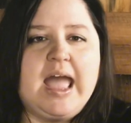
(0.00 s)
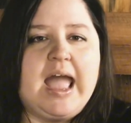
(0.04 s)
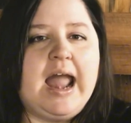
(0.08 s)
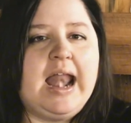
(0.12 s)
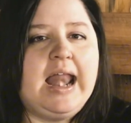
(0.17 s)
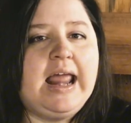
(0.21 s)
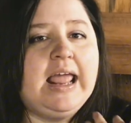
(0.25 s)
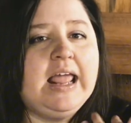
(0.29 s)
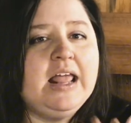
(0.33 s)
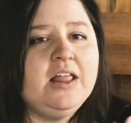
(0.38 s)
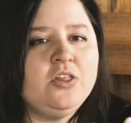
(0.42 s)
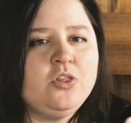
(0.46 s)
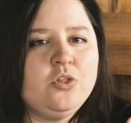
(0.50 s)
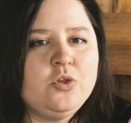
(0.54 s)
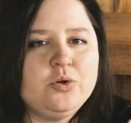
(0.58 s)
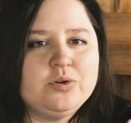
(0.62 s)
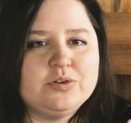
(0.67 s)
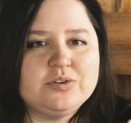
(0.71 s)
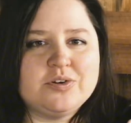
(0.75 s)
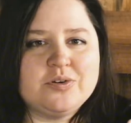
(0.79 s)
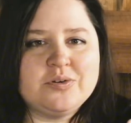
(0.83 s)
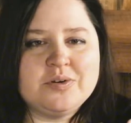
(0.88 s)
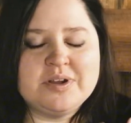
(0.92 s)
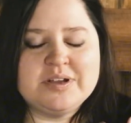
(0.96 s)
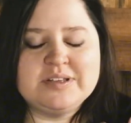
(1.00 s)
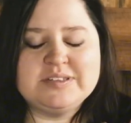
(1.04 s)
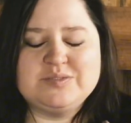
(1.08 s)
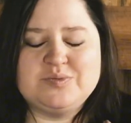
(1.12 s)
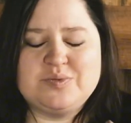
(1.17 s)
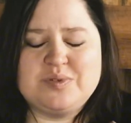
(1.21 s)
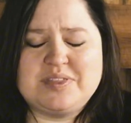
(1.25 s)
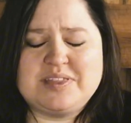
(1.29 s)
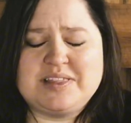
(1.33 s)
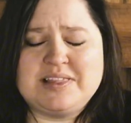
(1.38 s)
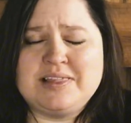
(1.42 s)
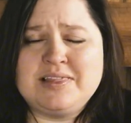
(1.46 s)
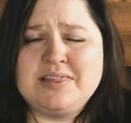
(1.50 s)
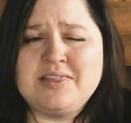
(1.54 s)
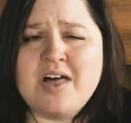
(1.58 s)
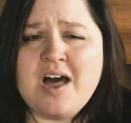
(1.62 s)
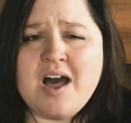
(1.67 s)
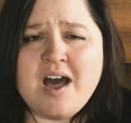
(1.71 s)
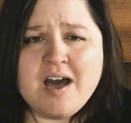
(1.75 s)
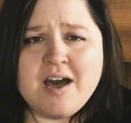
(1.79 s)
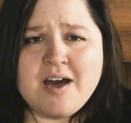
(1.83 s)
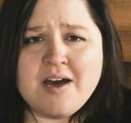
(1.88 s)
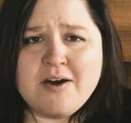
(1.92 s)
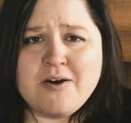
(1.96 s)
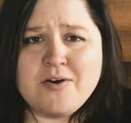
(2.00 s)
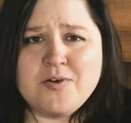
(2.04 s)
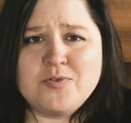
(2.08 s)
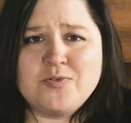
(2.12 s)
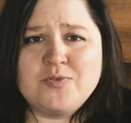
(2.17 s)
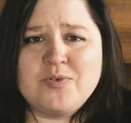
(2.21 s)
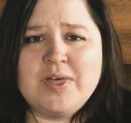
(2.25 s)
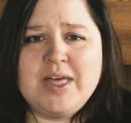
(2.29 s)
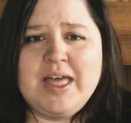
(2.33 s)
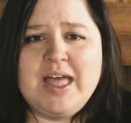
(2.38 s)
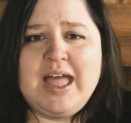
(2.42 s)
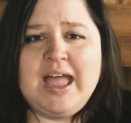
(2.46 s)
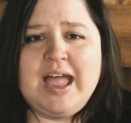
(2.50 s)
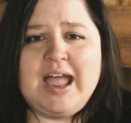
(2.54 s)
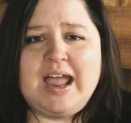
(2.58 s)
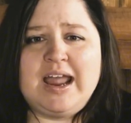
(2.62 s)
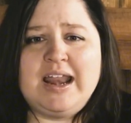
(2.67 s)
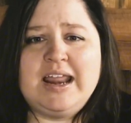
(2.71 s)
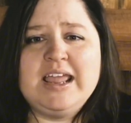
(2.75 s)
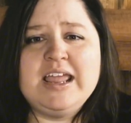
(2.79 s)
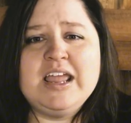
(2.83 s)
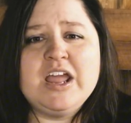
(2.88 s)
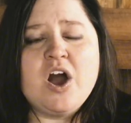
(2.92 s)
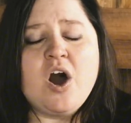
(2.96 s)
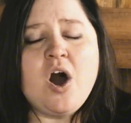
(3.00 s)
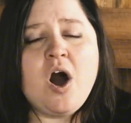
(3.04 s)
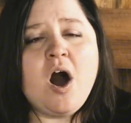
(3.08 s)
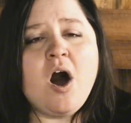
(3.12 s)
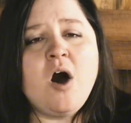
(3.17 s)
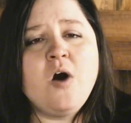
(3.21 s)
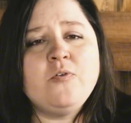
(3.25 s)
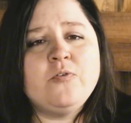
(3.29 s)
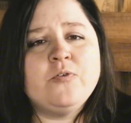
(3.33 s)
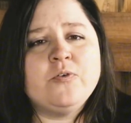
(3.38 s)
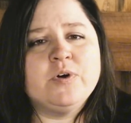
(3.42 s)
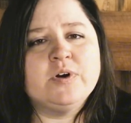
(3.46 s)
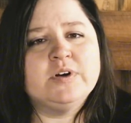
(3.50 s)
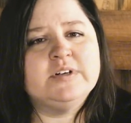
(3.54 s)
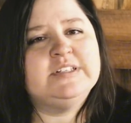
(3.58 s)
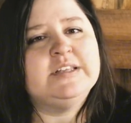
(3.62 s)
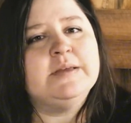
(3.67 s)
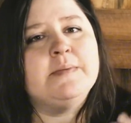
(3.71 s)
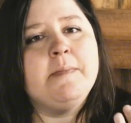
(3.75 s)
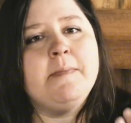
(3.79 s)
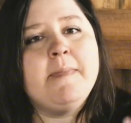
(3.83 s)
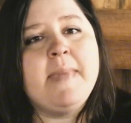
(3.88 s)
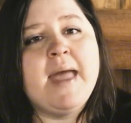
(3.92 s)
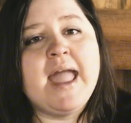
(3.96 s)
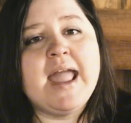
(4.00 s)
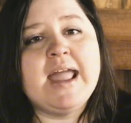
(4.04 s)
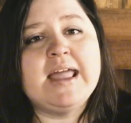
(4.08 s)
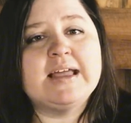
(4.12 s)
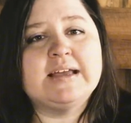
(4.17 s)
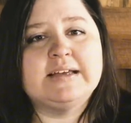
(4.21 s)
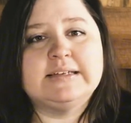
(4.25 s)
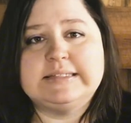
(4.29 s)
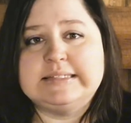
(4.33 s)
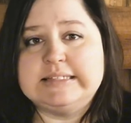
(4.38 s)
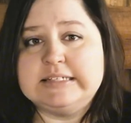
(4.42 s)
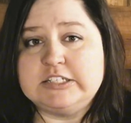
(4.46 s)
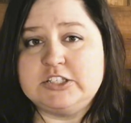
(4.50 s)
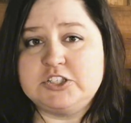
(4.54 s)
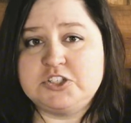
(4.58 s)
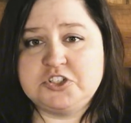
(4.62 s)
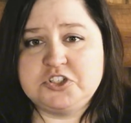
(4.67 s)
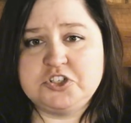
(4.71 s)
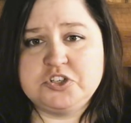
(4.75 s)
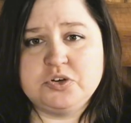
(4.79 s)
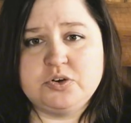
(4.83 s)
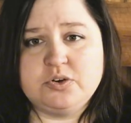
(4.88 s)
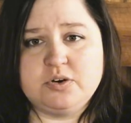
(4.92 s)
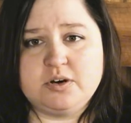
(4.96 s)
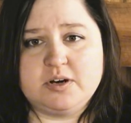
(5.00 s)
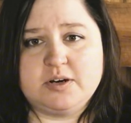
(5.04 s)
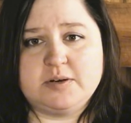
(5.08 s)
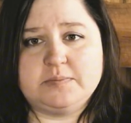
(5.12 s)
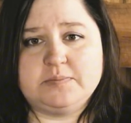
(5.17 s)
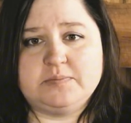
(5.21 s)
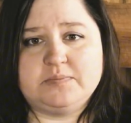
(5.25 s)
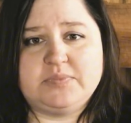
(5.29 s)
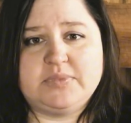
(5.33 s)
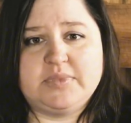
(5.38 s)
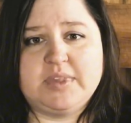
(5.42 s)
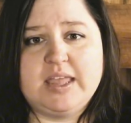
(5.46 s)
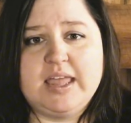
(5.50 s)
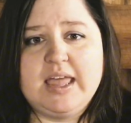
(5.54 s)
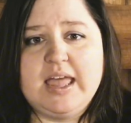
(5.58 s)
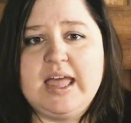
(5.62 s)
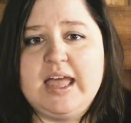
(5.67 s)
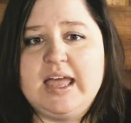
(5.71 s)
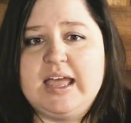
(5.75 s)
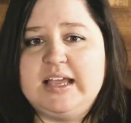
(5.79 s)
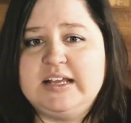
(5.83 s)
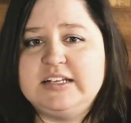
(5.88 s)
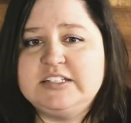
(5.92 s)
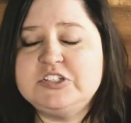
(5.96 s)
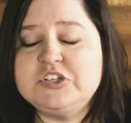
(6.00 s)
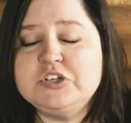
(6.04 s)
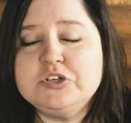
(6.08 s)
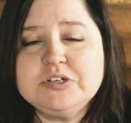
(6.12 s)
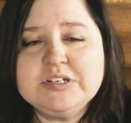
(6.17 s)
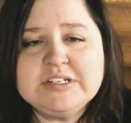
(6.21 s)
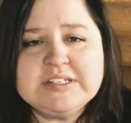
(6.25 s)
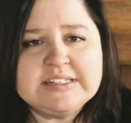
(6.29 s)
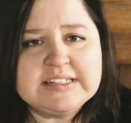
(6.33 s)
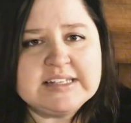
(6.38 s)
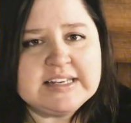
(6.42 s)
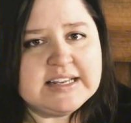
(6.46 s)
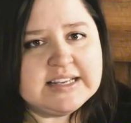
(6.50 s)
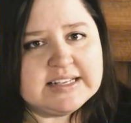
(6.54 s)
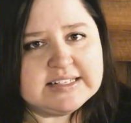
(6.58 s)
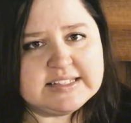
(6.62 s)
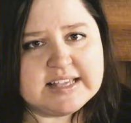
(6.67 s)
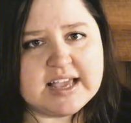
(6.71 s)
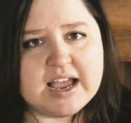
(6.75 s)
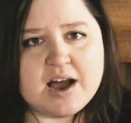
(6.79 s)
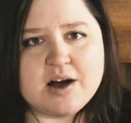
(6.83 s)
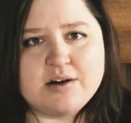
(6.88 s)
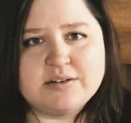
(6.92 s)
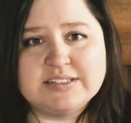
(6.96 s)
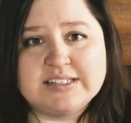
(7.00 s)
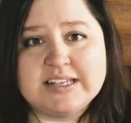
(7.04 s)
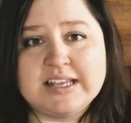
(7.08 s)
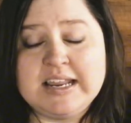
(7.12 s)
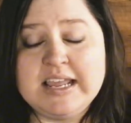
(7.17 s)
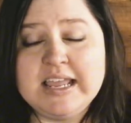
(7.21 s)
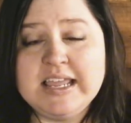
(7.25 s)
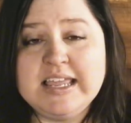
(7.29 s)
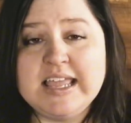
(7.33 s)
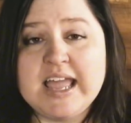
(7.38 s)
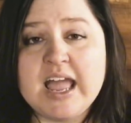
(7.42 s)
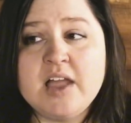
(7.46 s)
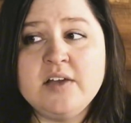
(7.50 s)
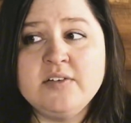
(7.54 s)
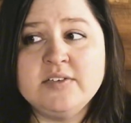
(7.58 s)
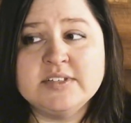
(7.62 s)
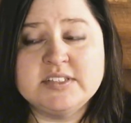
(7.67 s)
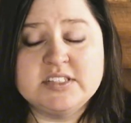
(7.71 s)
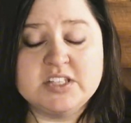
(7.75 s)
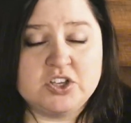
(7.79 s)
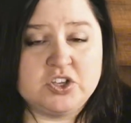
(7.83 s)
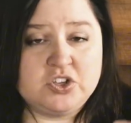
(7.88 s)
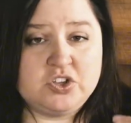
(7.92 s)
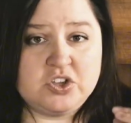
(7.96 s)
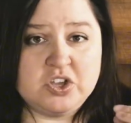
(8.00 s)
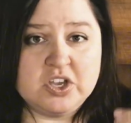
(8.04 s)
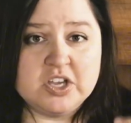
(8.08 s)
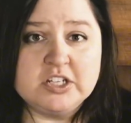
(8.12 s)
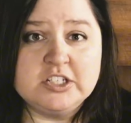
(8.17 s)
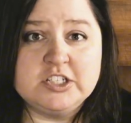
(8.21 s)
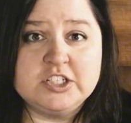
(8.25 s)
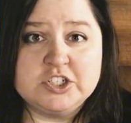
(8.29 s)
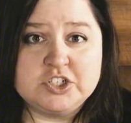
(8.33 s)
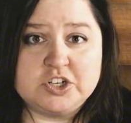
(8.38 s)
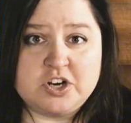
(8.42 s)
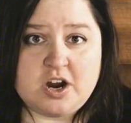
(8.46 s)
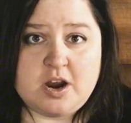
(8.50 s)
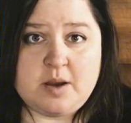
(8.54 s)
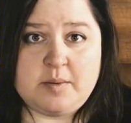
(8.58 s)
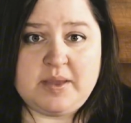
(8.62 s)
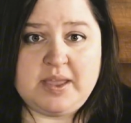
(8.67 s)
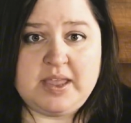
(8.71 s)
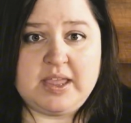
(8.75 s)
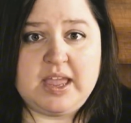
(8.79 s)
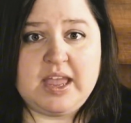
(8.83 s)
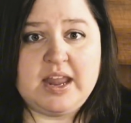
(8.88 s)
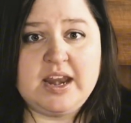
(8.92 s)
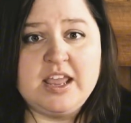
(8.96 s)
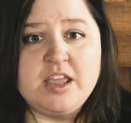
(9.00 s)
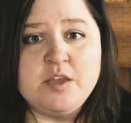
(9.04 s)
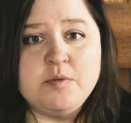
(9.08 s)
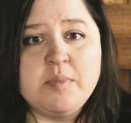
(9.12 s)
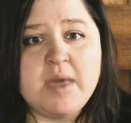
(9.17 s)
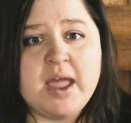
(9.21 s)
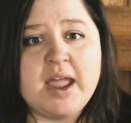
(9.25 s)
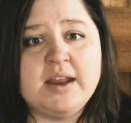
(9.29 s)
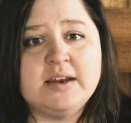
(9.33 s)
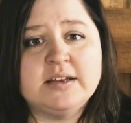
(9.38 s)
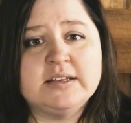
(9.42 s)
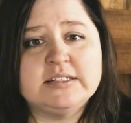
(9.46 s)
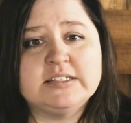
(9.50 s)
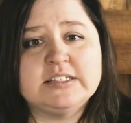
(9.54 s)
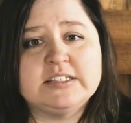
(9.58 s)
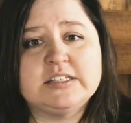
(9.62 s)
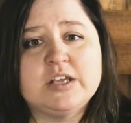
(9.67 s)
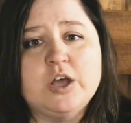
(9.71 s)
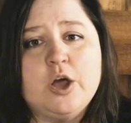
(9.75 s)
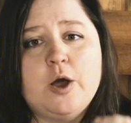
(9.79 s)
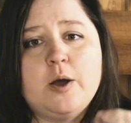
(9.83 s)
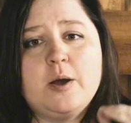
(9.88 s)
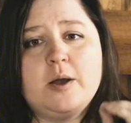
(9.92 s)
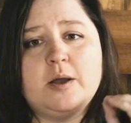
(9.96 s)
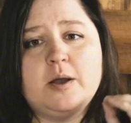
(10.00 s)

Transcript: and he looked on us with love and he offered to make us his children. He took us in his house and he gave us a good scrubbing and he made us